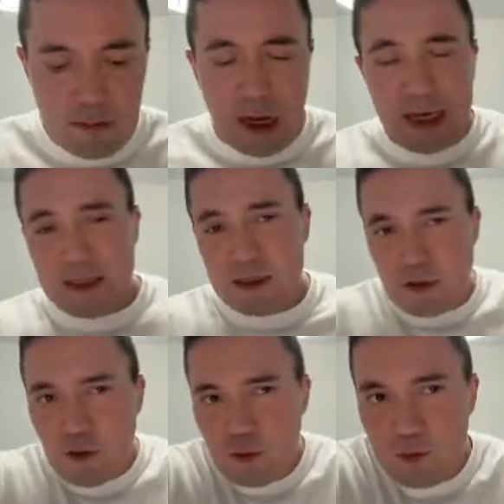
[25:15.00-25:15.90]
I
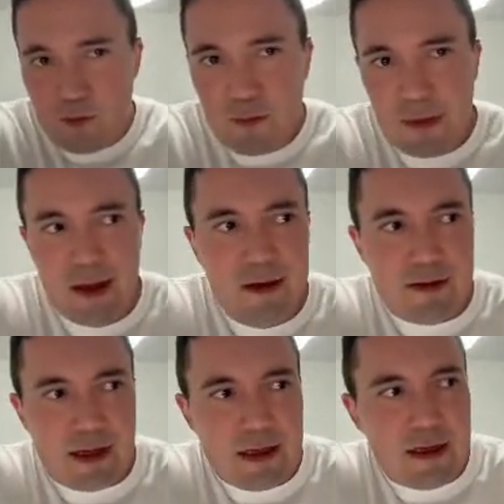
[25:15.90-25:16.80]
assume
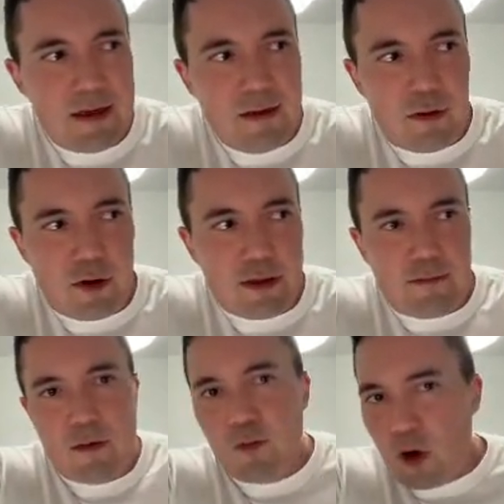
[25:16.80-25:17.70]
that there are
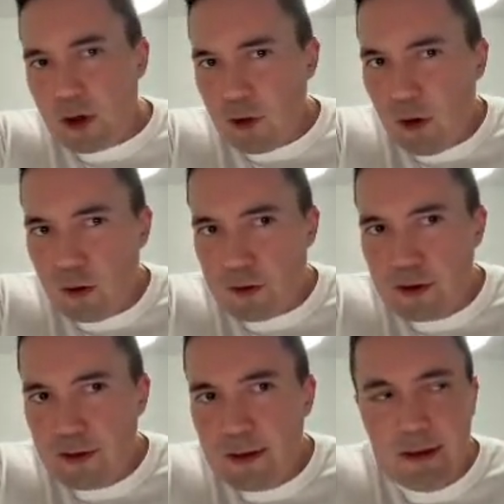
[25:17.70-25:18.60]
different
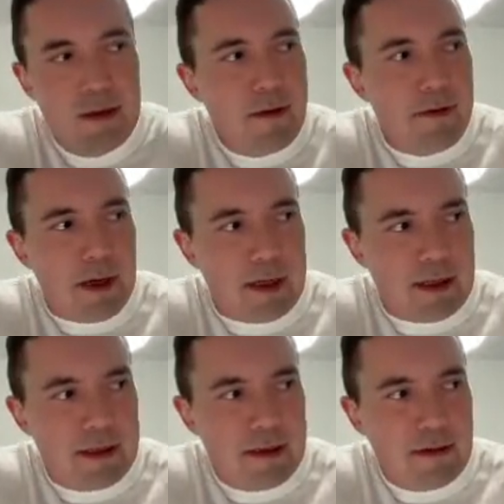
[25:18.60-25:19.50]
protocols that
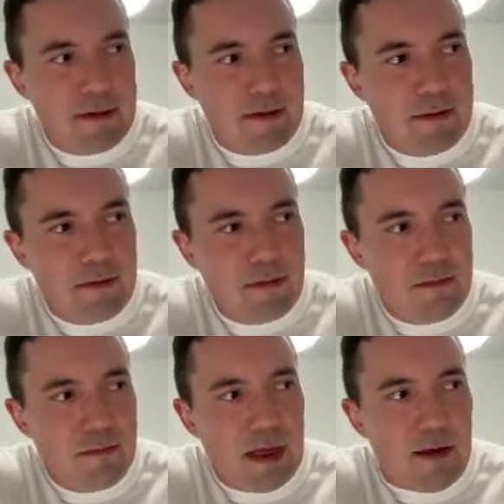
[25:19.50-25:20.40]

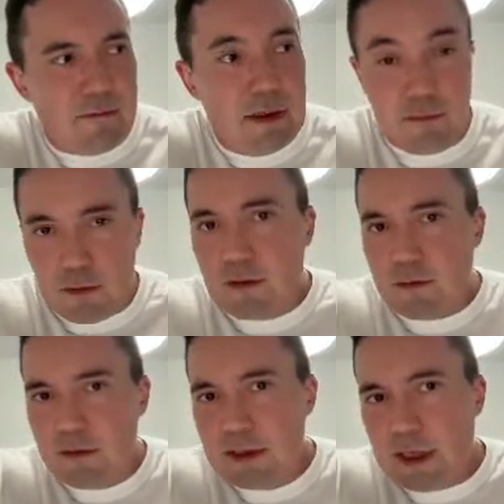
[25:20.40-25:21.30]
have different
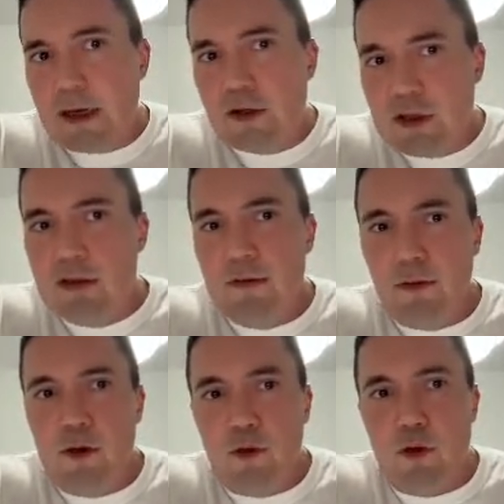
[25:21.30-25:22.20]
stages
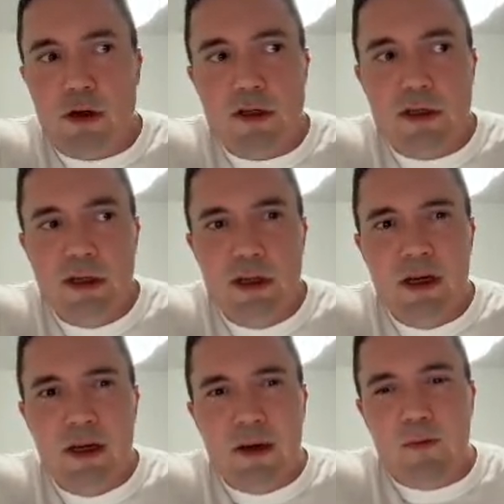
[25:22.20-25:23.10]
for the orders,
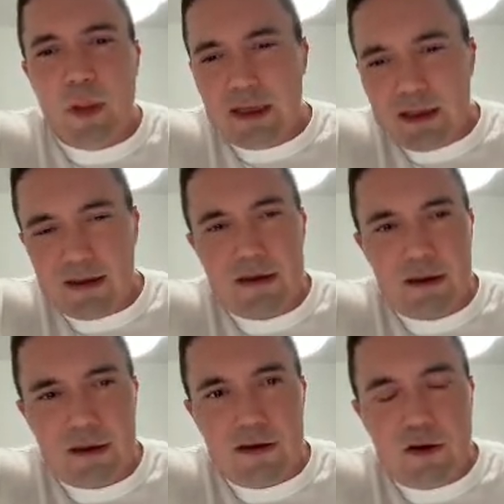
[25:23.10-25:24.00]
but
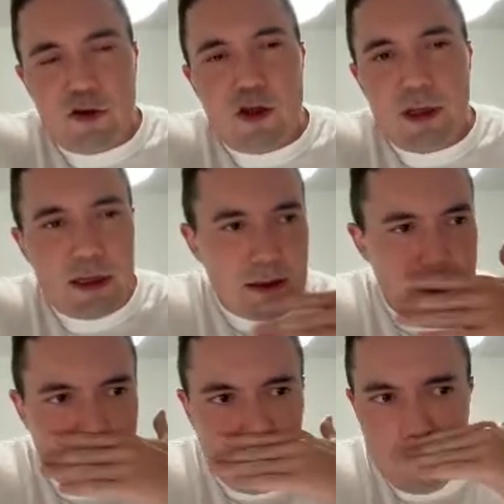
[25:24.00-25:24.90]
usually the